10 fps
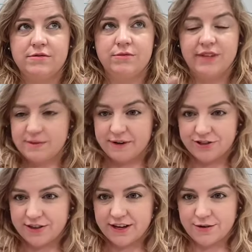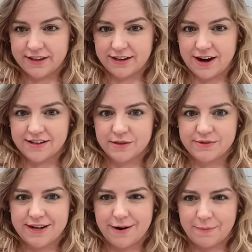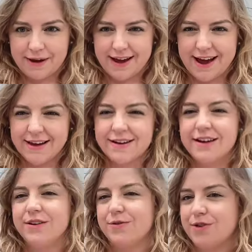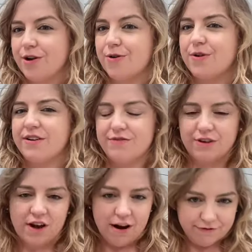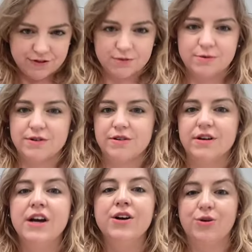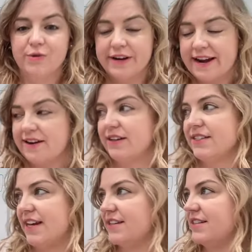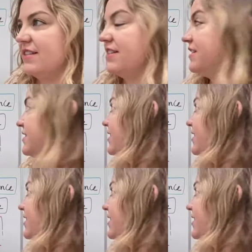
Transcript: let's make sure that you get the concepts down pat and you know and feel comfortable creating sentences